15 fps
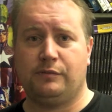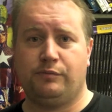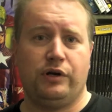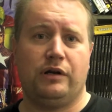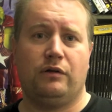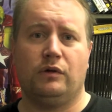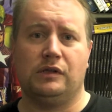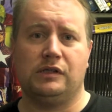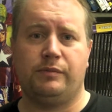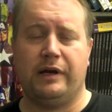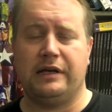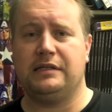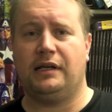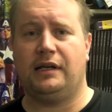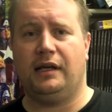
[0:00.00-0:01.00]
prequels,
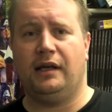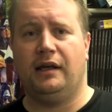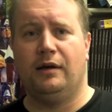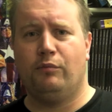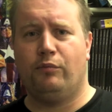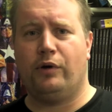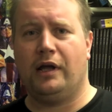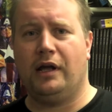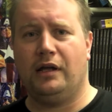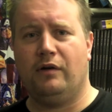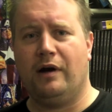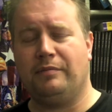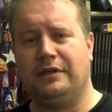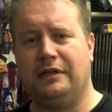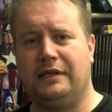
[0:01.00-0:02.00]
basically bringing you
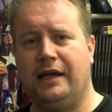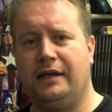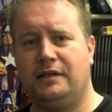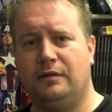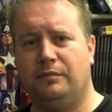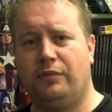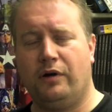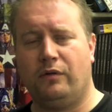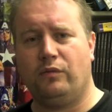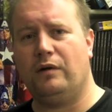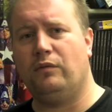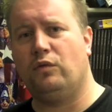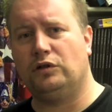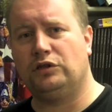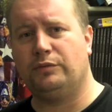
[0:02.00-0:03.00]
up to date to the point where
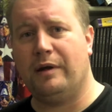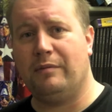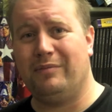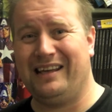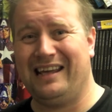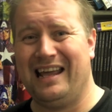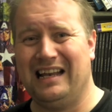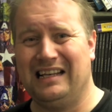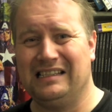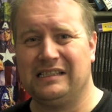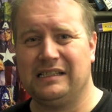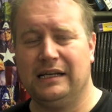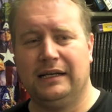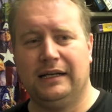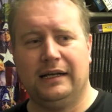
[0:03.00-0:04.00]
Watchmen begins.
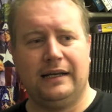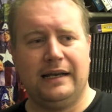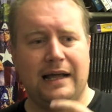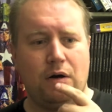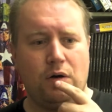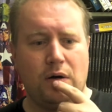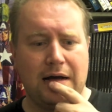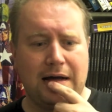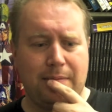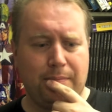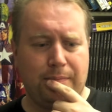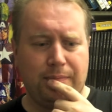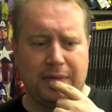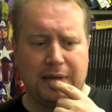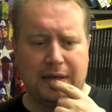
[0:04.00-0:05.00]
Now,
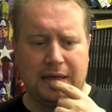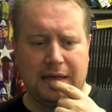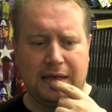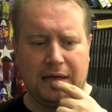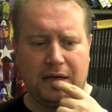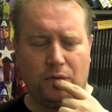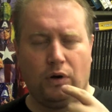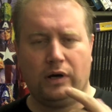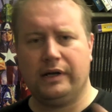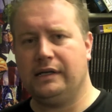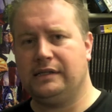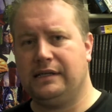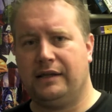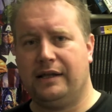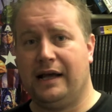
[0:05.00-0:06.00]
what can I
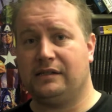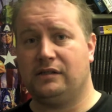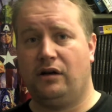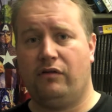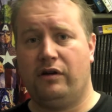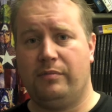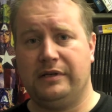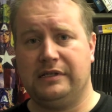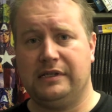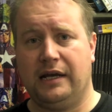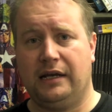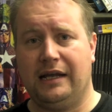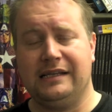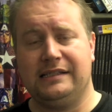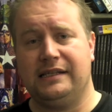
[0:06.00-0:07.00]
say that hasn't already been said?
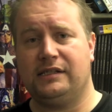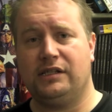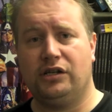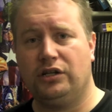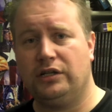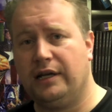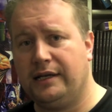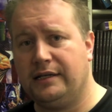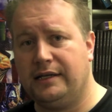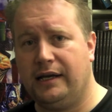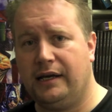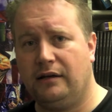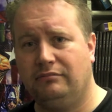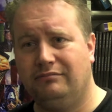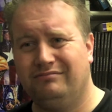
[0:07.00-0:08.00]
Is this a good
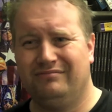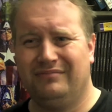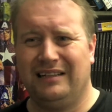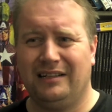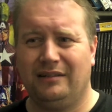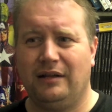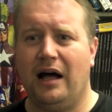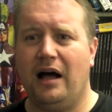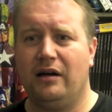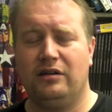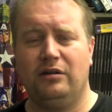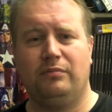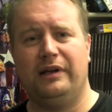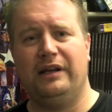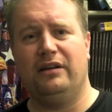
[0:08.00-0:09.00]
idea? Well,
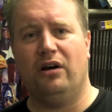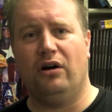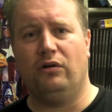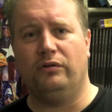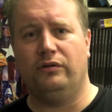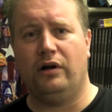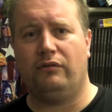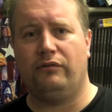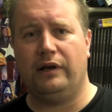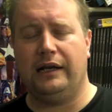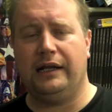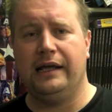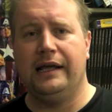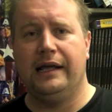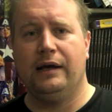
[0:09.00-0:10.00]
arguably no, not really.
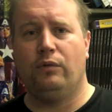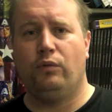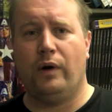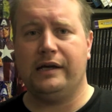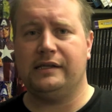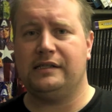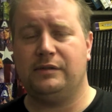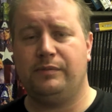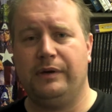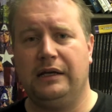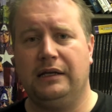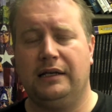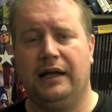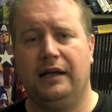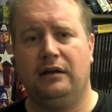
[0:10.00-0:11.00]
Why is this being
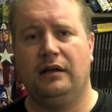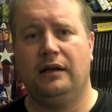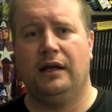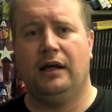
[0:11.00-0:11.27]
done?